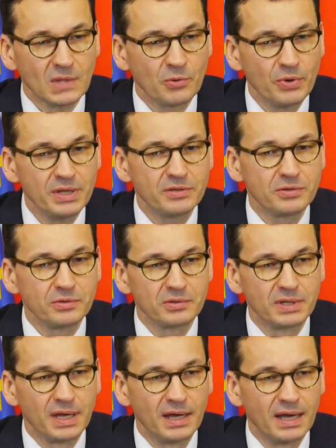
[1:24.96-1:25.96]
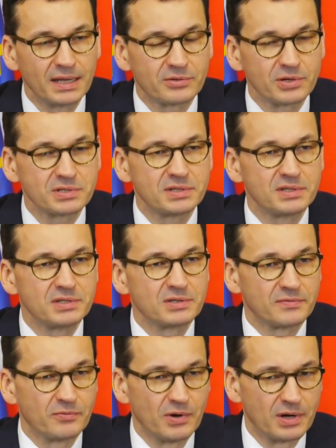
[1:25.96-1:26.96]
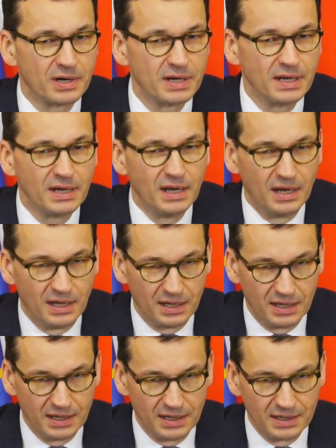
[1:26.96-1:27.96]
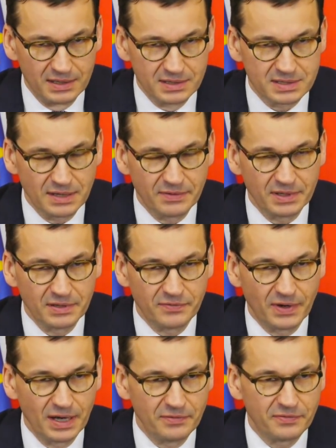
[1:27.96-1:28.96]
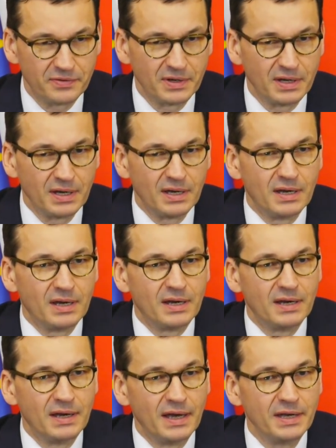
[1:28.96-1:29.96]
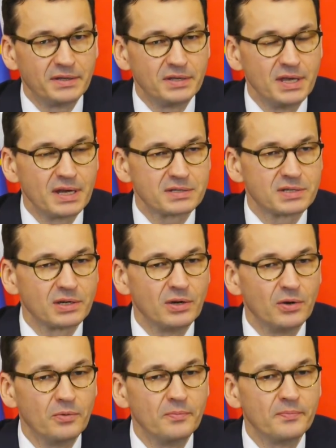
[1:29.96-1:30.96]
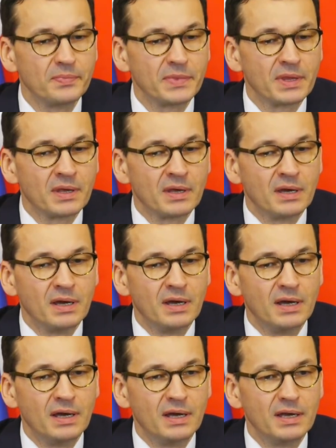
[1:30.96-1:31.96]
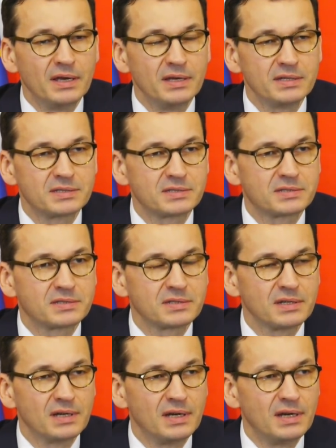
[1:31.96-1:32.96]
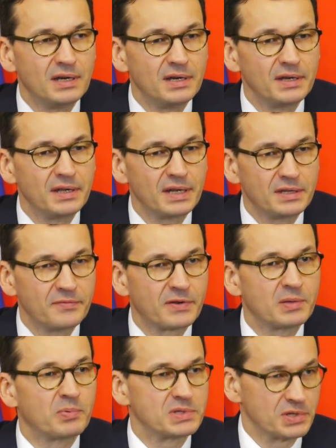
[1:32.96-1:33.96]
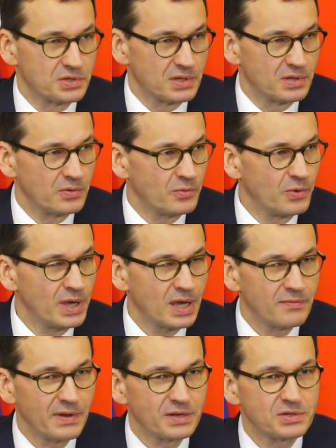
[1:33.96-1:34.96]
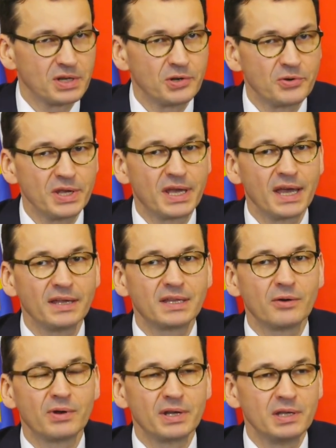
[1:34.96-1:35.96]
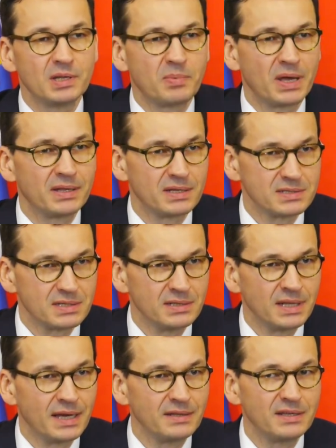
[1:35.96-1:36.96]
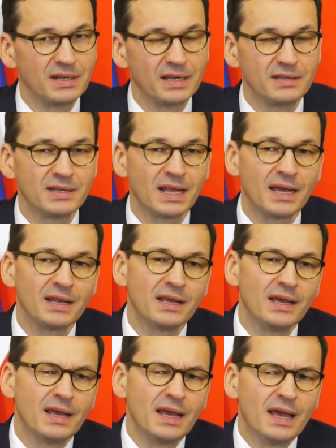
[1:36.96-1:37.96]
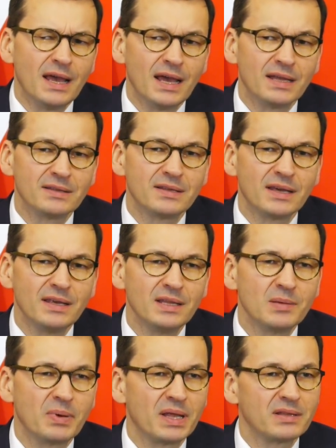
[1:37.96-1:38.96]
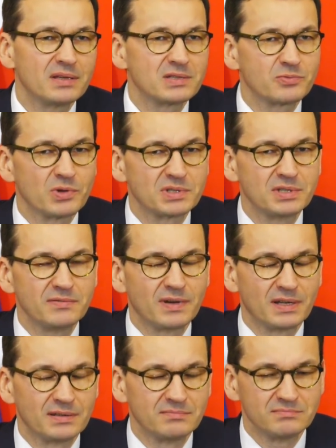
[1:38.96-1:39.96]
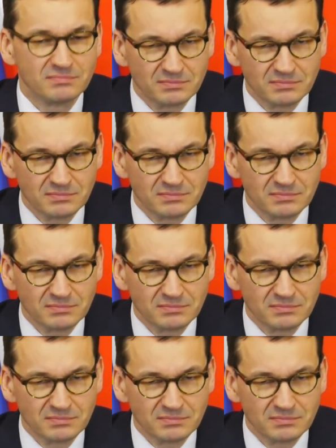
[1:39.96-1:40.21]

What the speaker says: with you the atrocities of war 75, 80 years ago, is in a different position. We have actually regained our independence in 1989, and the independence was even,